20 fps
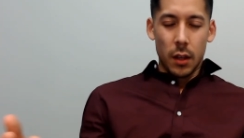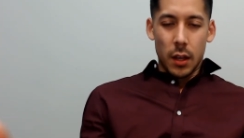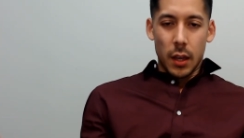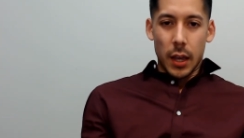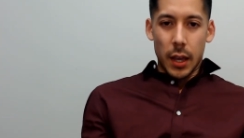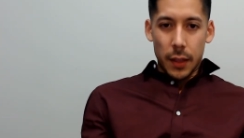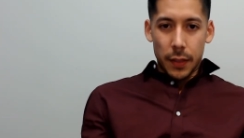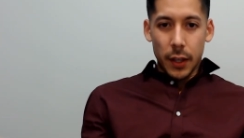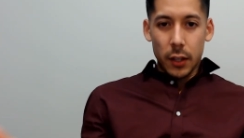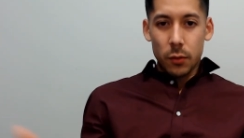
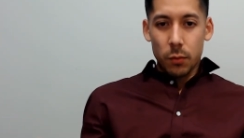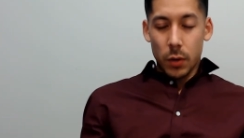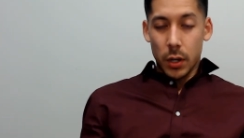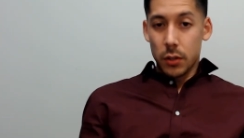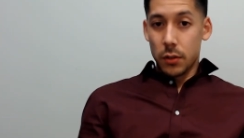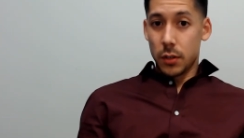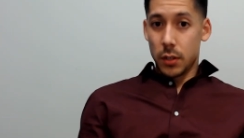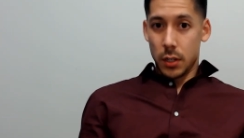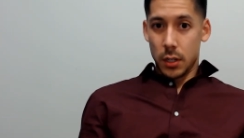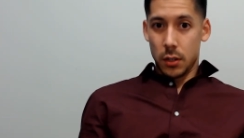And that's why you
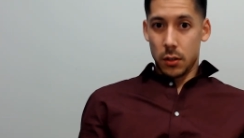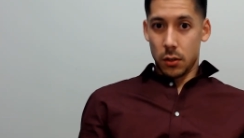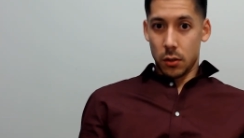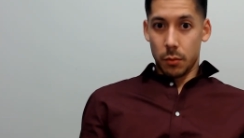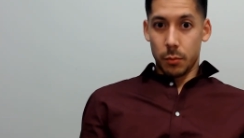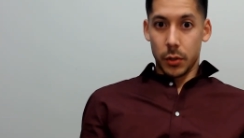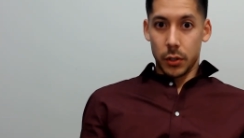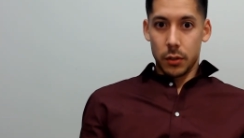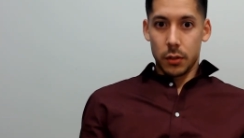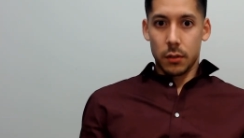see so
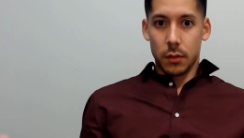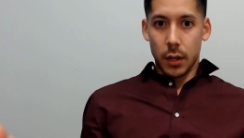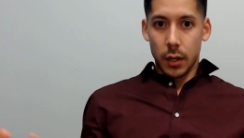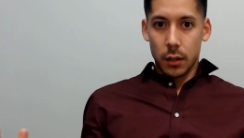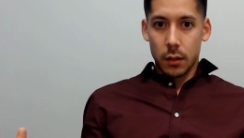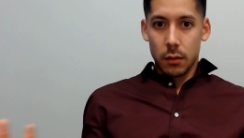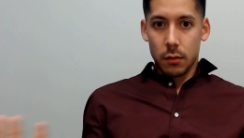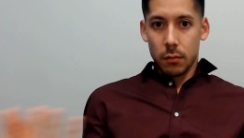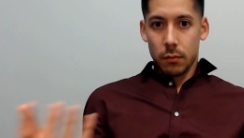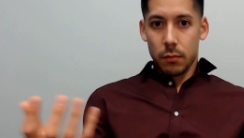much
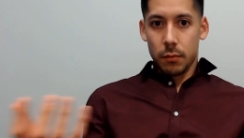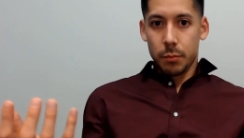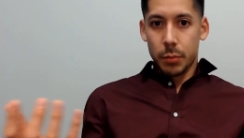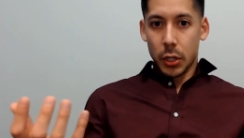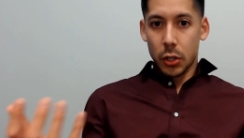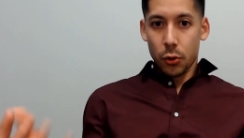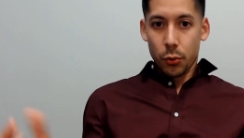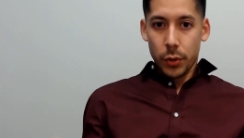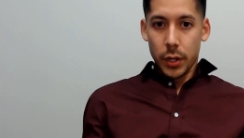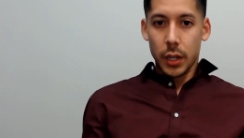like
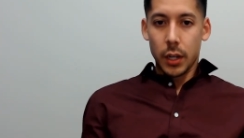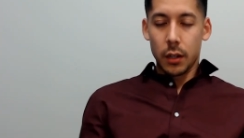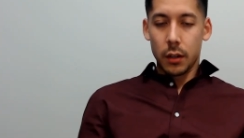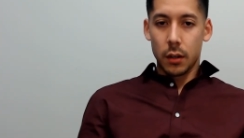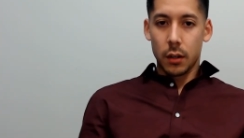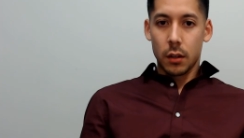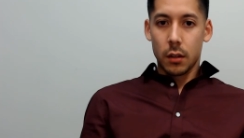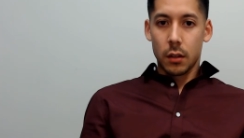between